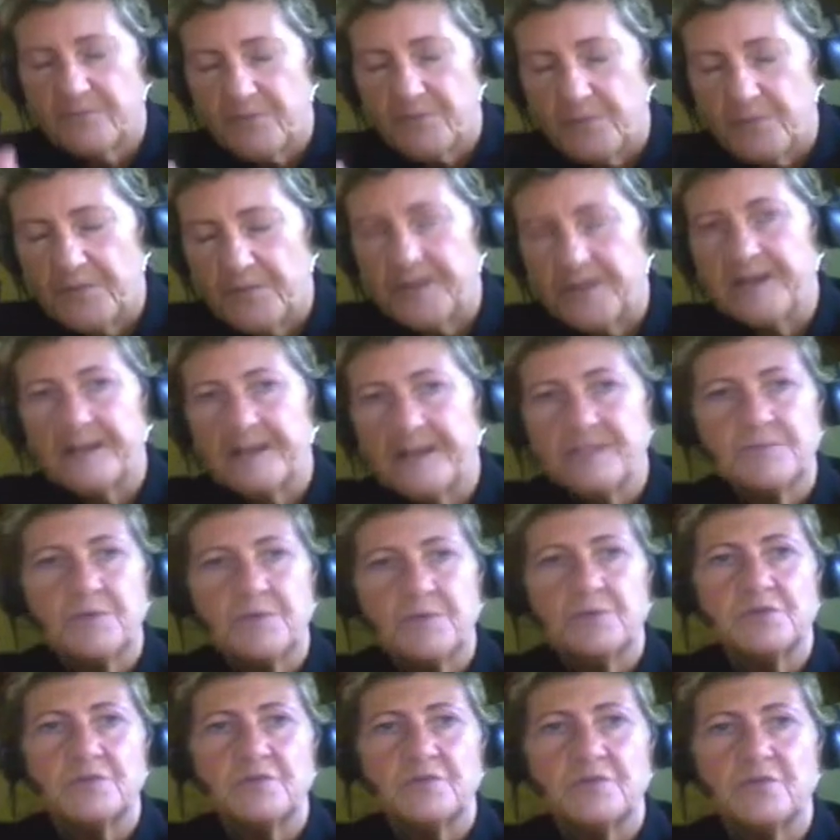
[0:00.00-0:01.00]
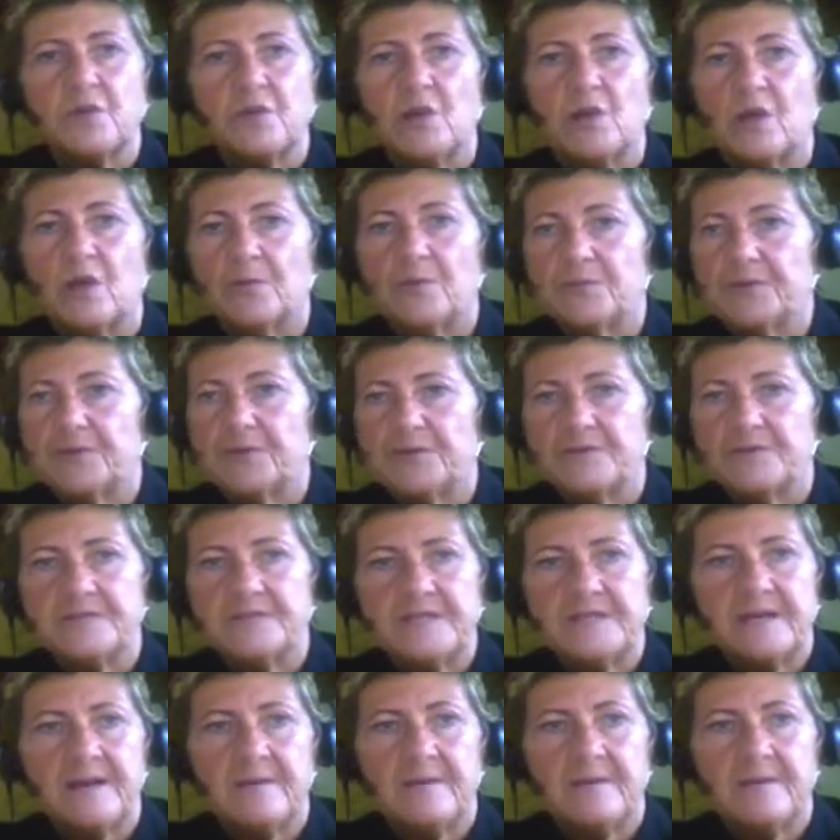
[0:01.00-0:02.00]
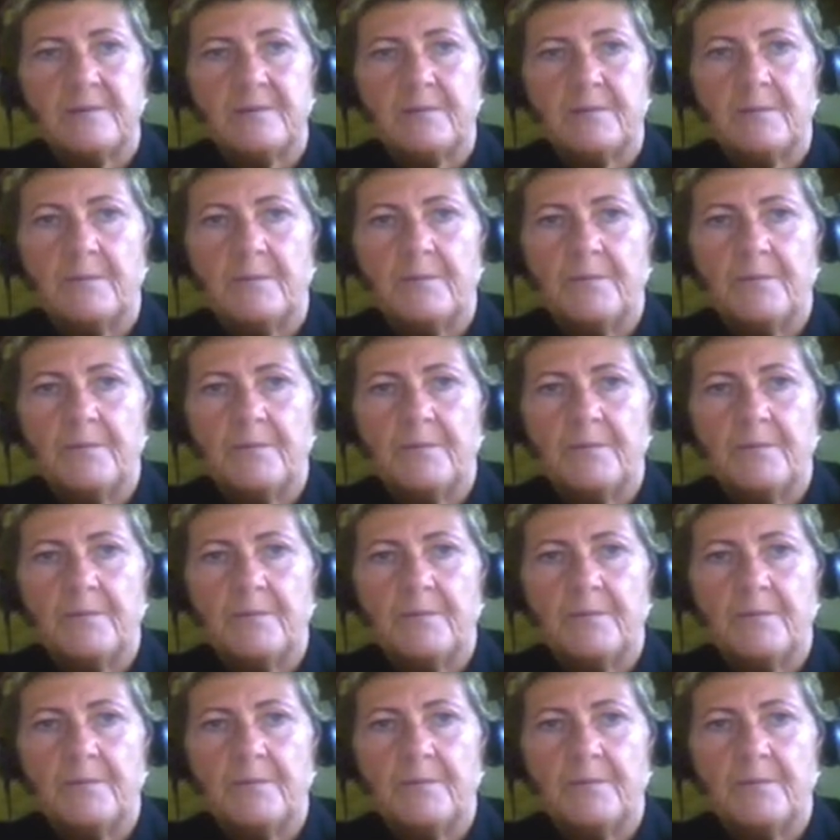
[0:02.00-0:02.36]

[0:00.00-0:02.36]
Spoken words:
being exposed over a long period of time.